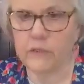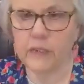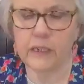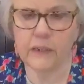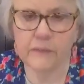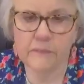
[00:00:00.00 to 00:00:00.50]

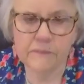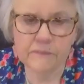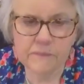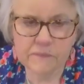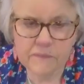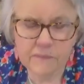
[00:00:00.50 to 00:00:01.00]
here.
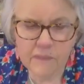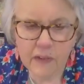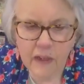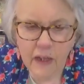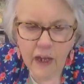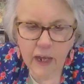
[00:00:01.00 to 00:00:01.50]

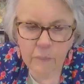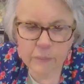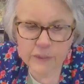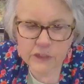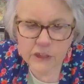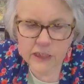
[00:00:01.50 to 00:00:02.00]
I
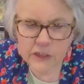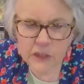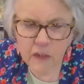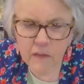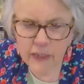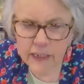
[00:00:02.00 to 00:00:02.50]
appreciate
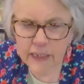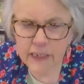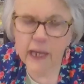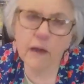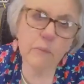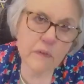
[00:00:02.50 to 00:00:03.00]
y'all hanging
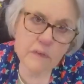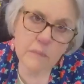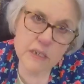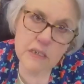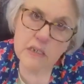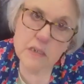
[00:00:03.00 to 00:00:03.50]
out with
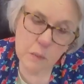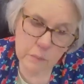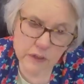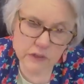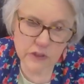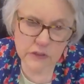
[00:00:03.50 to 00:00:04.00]
me so
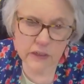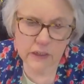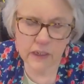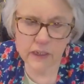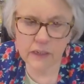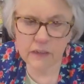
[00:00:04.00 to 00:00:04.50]
much
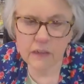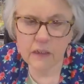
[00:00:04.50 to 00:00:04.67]
today.